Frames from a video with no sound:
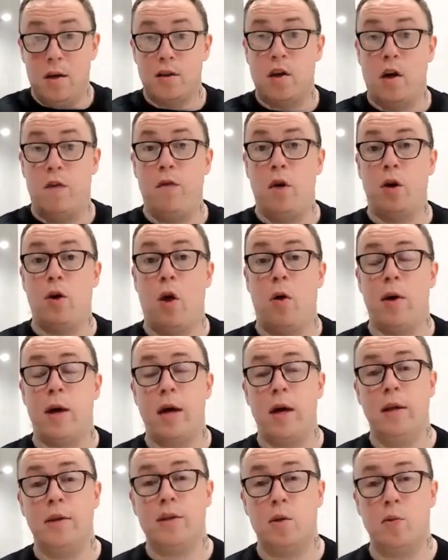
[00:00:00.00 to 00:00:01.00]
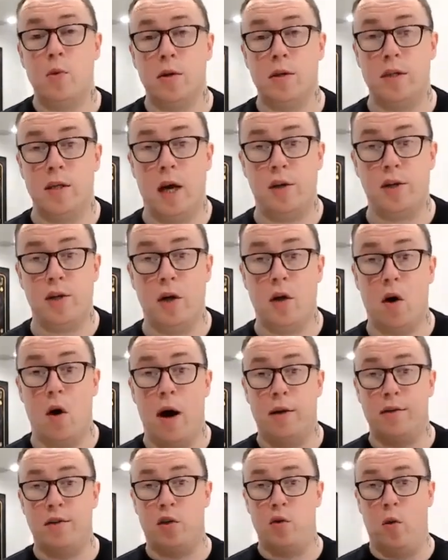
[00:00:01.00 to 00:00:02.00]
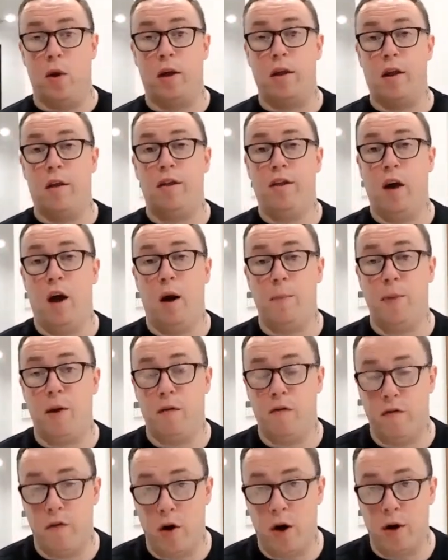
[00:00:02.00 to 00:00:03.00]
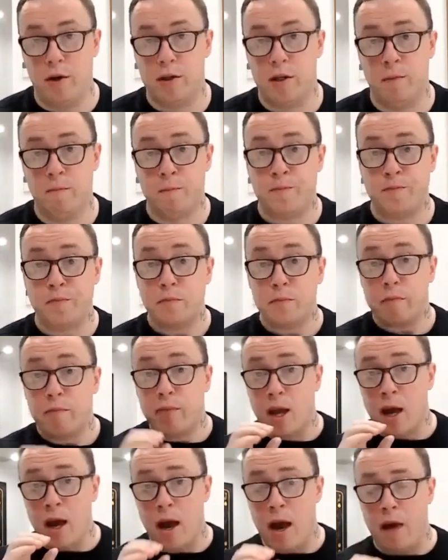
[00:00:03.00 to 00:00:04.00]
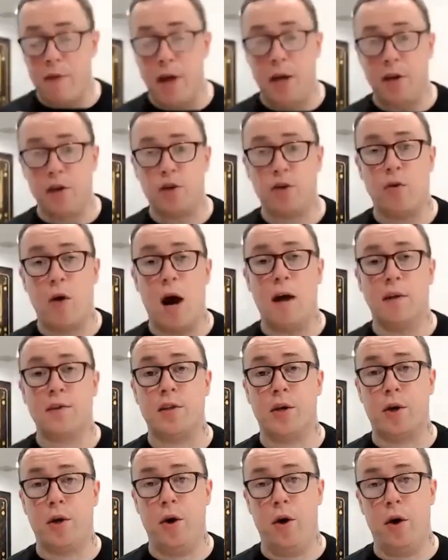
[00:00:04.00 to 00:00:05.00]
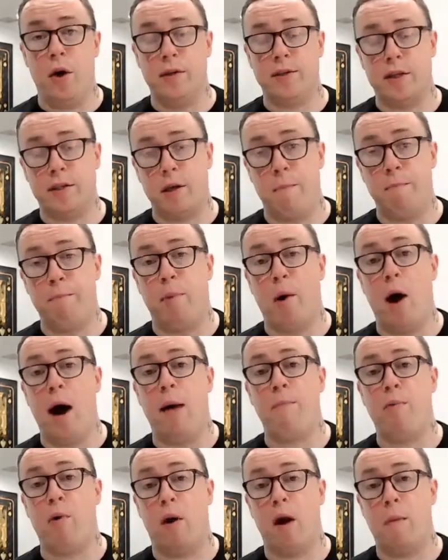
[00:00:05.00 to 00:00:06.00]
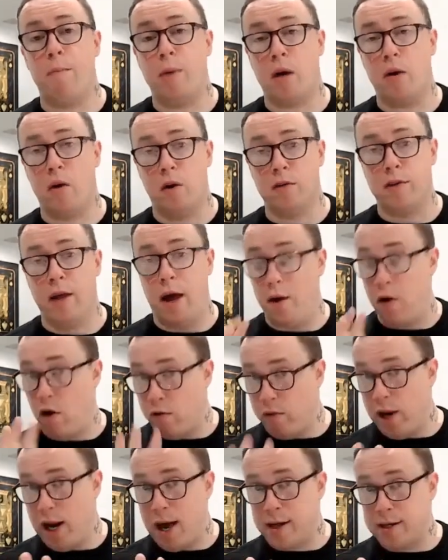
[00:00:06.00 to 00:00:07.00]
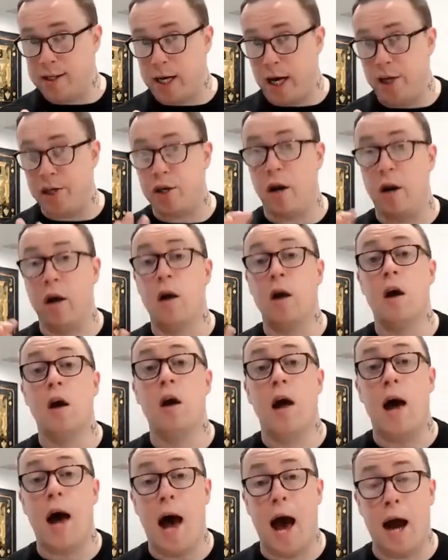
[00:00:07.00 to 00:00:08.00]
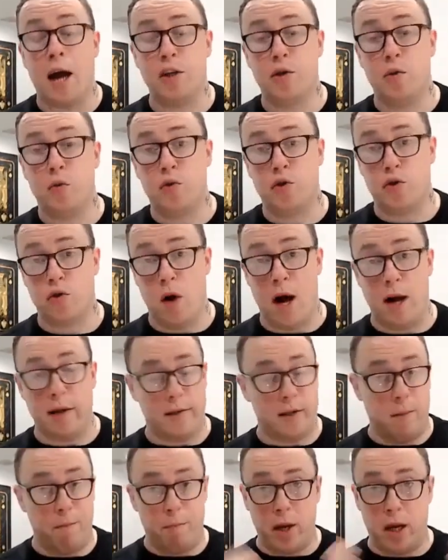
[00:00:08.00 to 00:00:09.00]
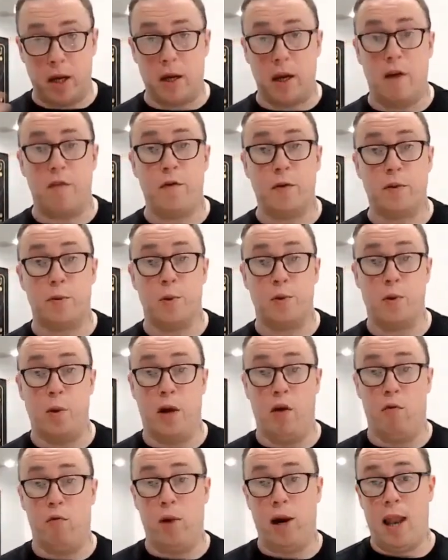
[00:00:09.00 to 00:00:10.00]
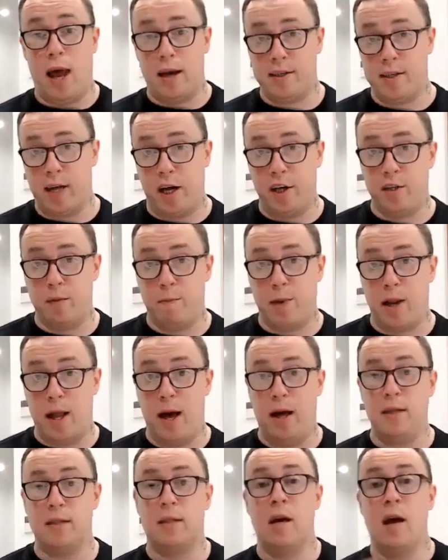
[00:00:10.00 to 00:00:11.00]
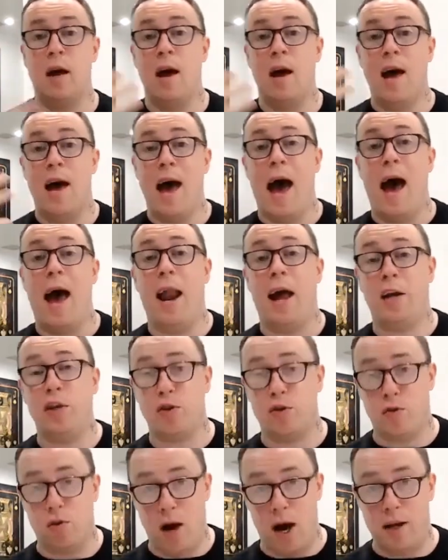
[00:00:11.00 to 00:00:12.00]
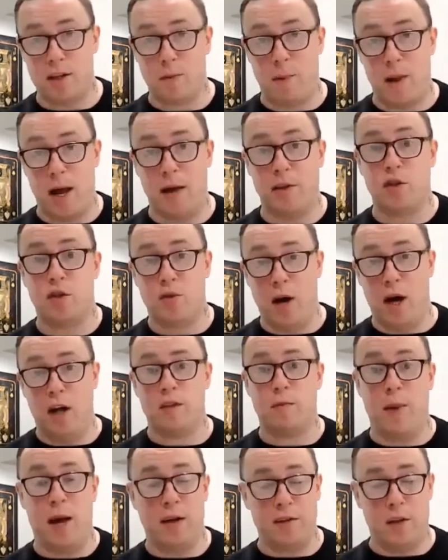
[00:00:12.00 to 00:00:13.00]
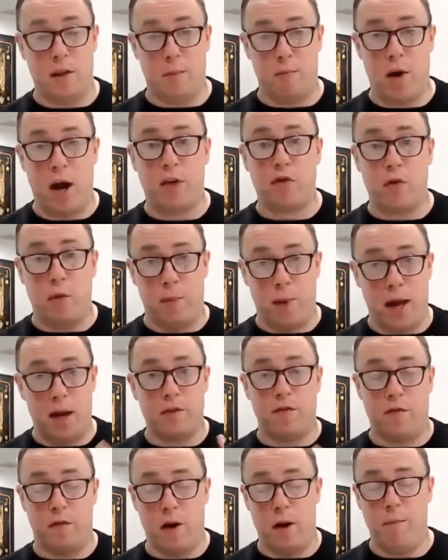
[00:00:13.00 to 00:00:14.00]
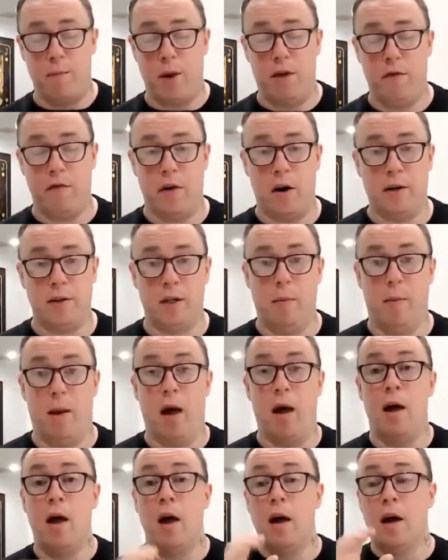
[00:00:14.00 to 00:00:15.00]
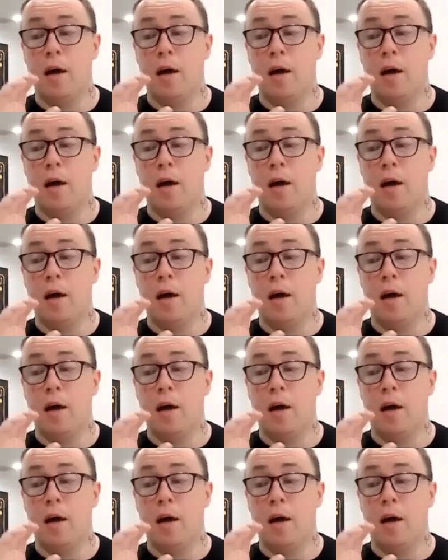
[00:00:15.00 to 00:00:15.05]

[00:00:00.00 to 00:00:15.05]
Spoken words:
So if you go into a session, guys, doing the therapy first, and then trance occurs as a byproduct because of that, not relaxation, actual trance. A big difference between a relaxation place and a trance place. Trance place and the breakthrough place being very similar.